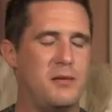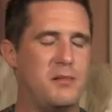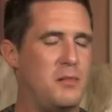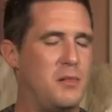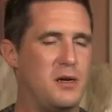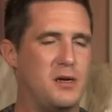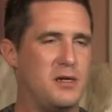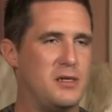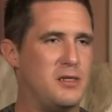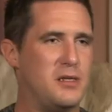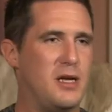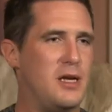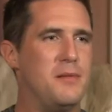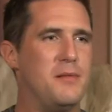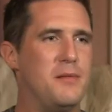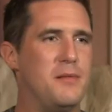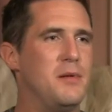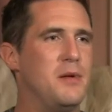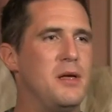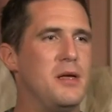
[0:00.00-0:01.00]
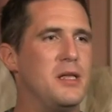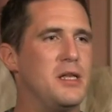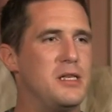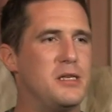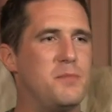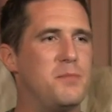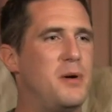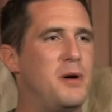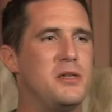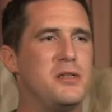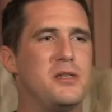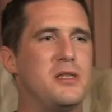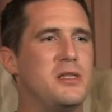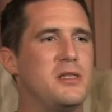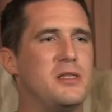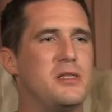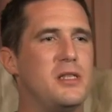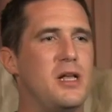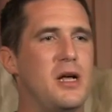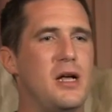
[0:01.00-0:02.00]
am not going to say it. There's a bunch.
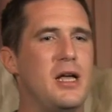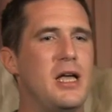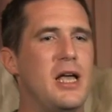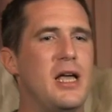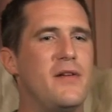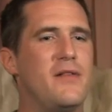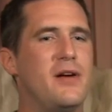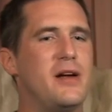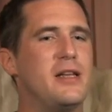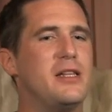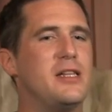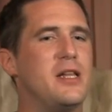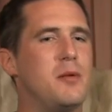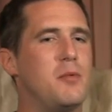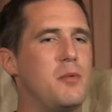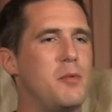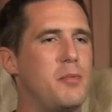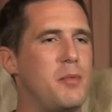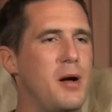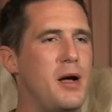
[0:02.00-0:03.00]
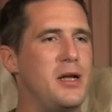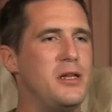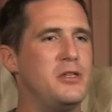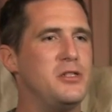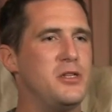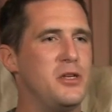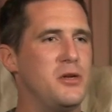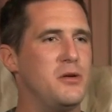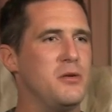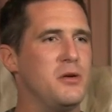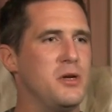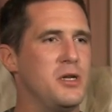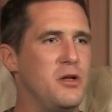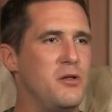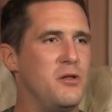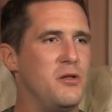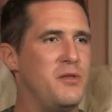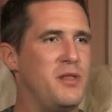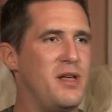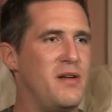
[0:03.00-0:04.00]
If I can double bind you,
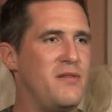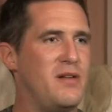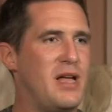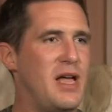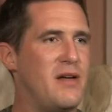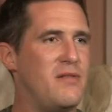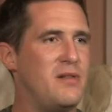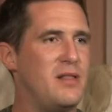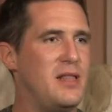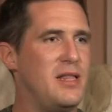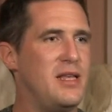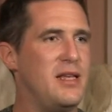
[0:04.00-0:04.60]
you'll never ever